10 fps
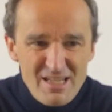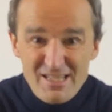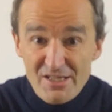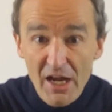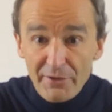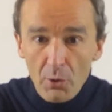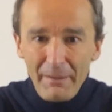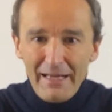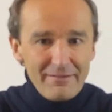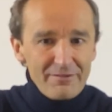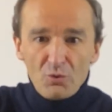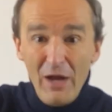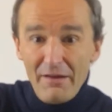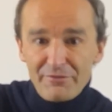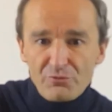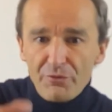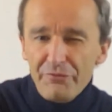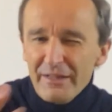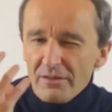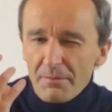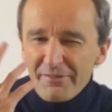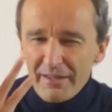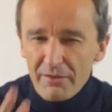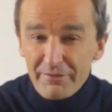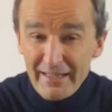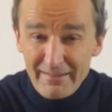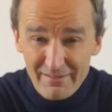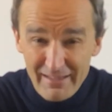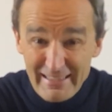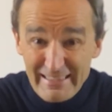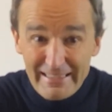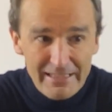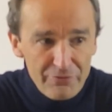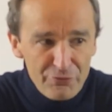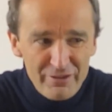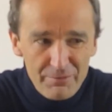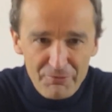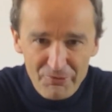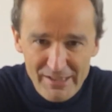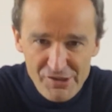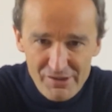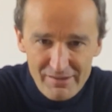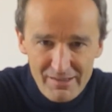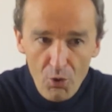Psychopaths who haven't revealed themselves yet and in need for inspiration?